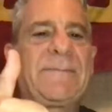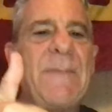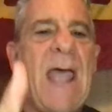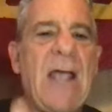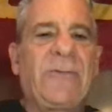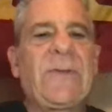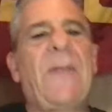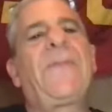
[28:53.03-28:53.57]

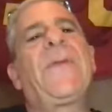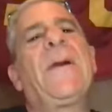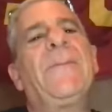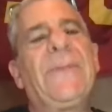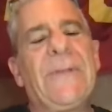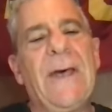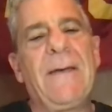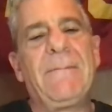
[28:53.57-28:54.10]
Smash that
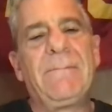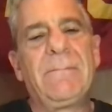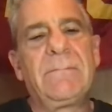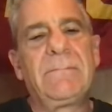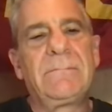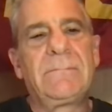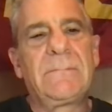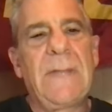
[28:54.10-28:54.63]
thumbs up.
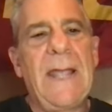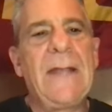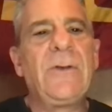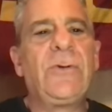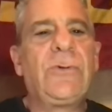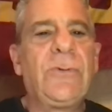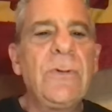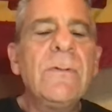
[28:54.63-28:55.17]

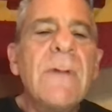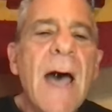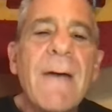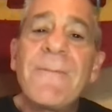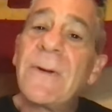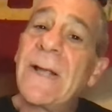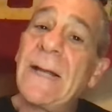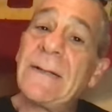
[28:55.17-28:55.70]
And do
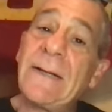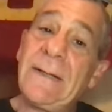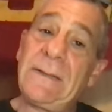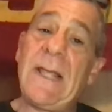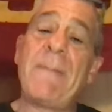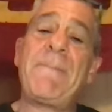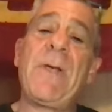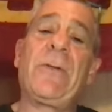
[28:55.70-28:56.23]
not forget to
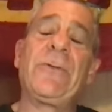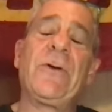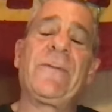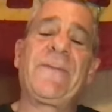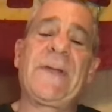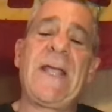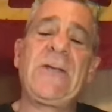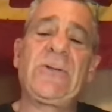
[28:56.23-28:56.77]
hit that bell
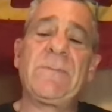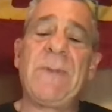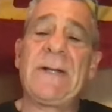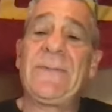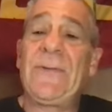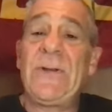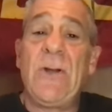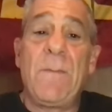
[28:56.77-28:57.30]
notification
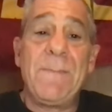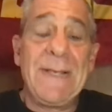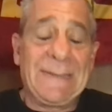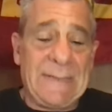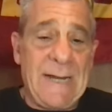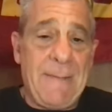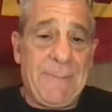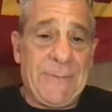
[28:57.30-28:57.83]
button so you don't
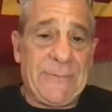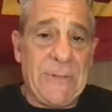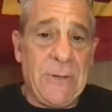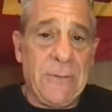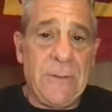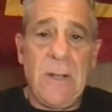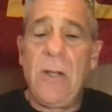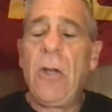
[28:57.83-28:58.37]
miss an
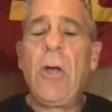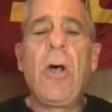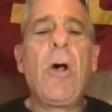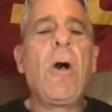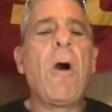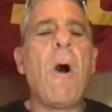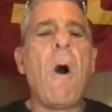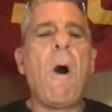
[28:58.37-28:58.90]
episode.
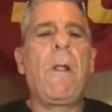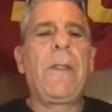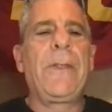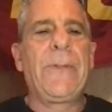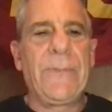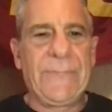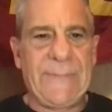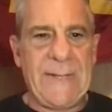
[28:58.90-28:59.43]
All
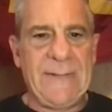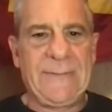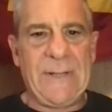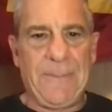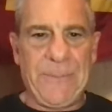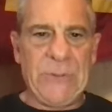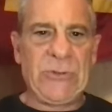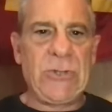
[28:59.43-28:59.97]
of those things
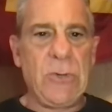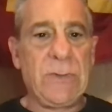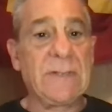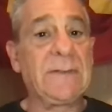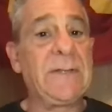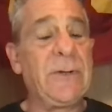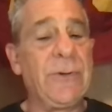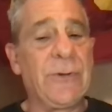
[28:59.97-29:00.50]
help the show
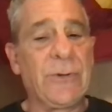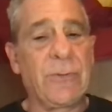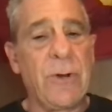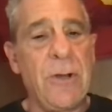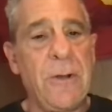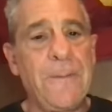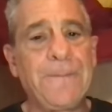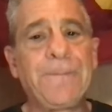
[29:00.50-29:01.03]
continue to
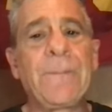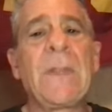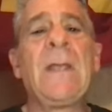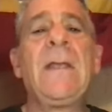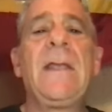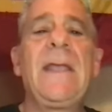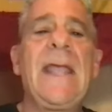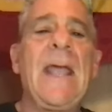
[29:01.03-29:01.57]
grow.
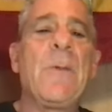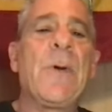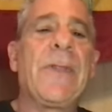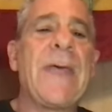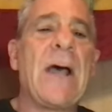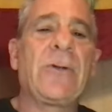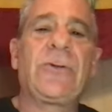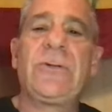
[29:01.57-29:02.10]
And
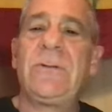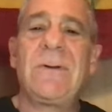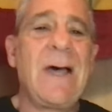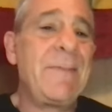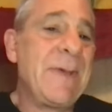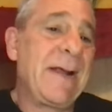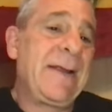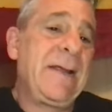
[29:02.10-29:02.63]
without you,
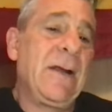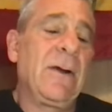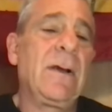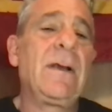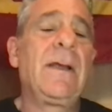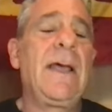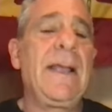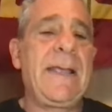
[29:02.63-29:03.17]
I'm not here.
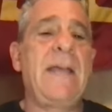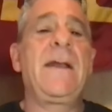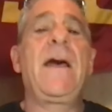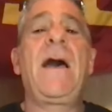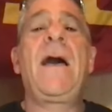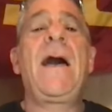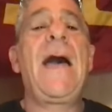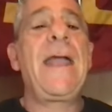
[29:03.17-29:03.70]
Again,
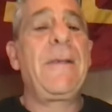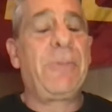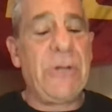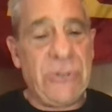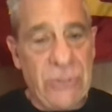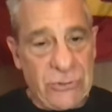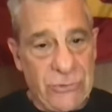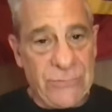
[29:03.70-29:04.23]
I
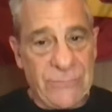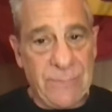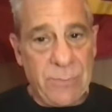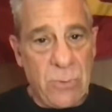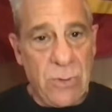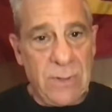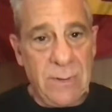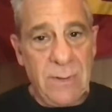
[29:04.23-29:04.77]
appreciate your
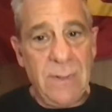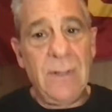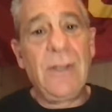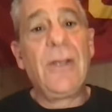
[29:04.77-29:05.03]
support.